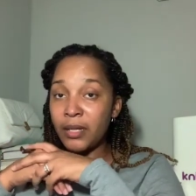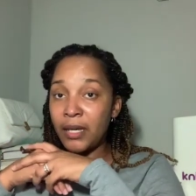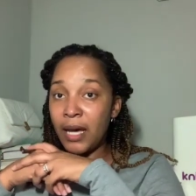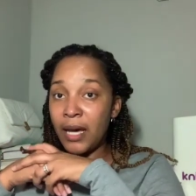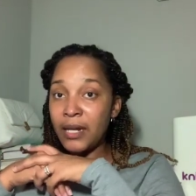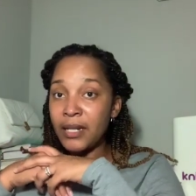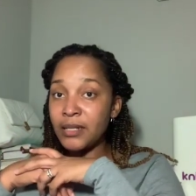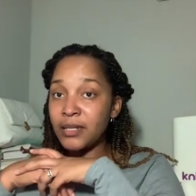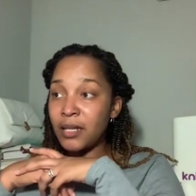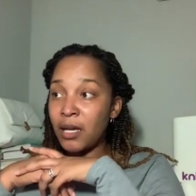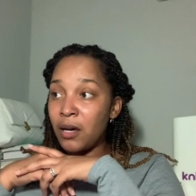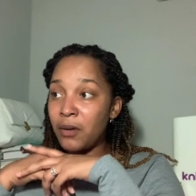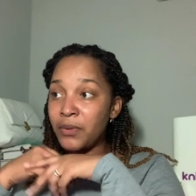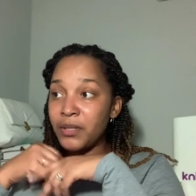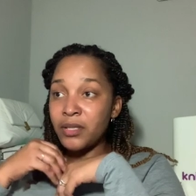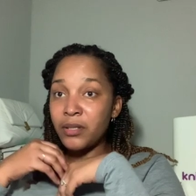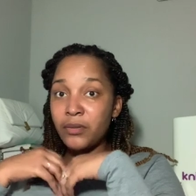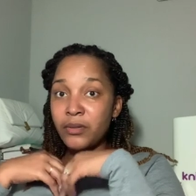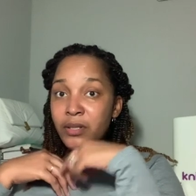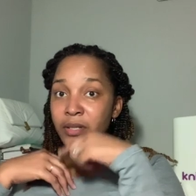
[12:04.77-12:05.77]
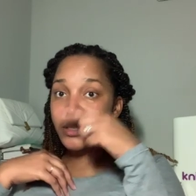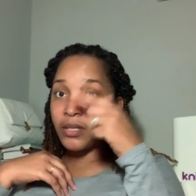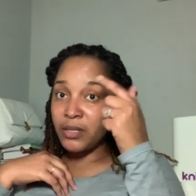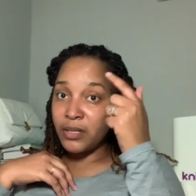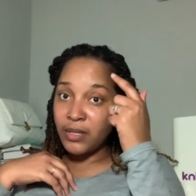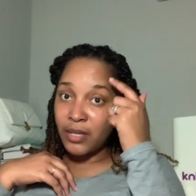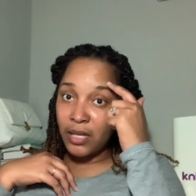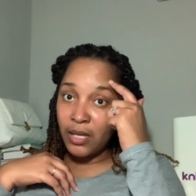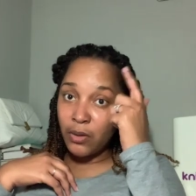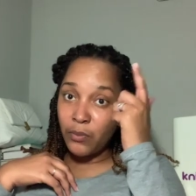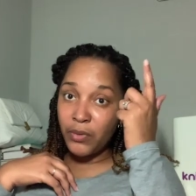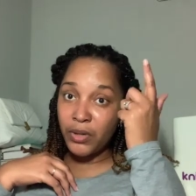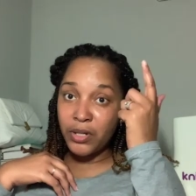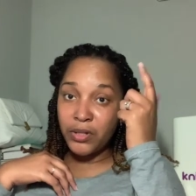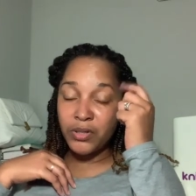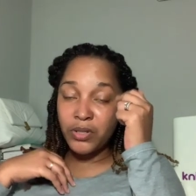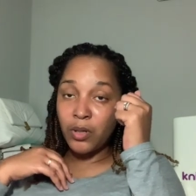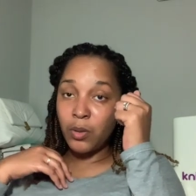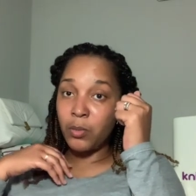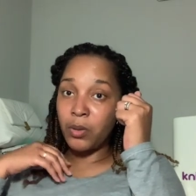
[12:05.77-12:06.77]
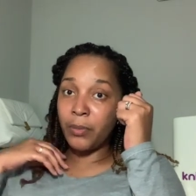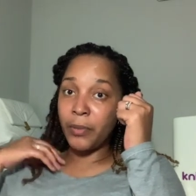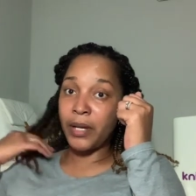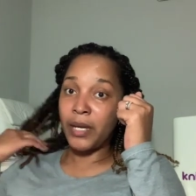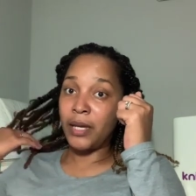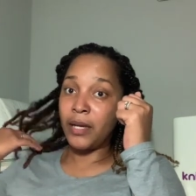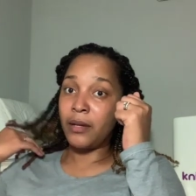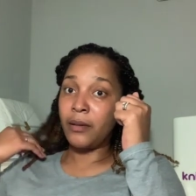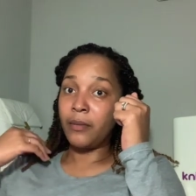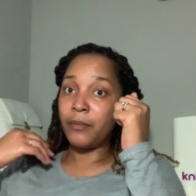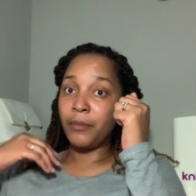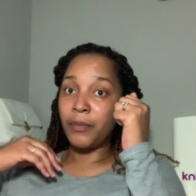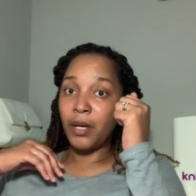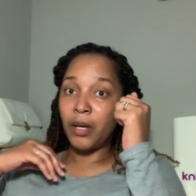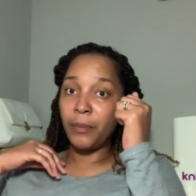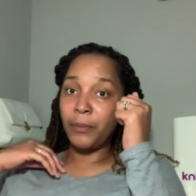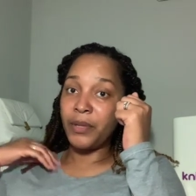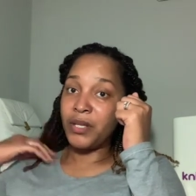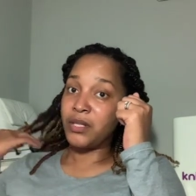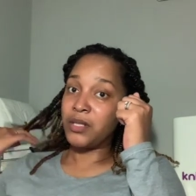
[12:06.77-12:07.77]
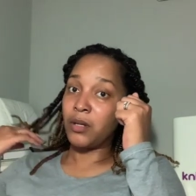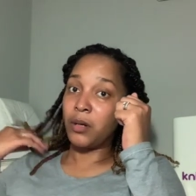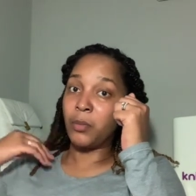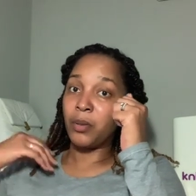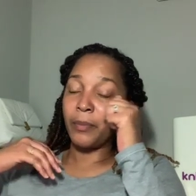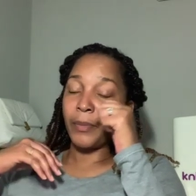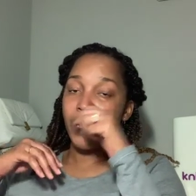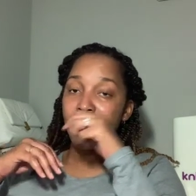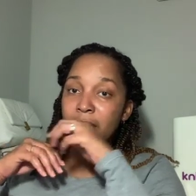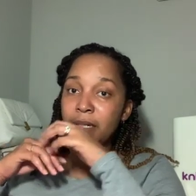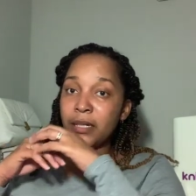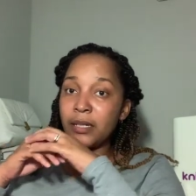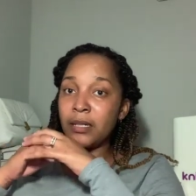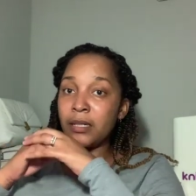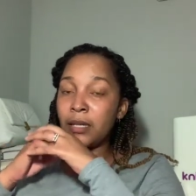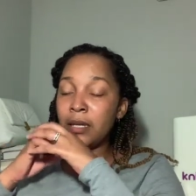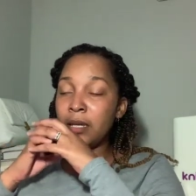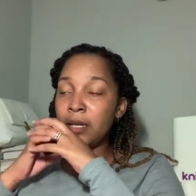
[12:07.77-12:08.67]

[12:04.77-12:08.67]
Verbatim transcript: God has always told us to think with a sober mind, be sober minded.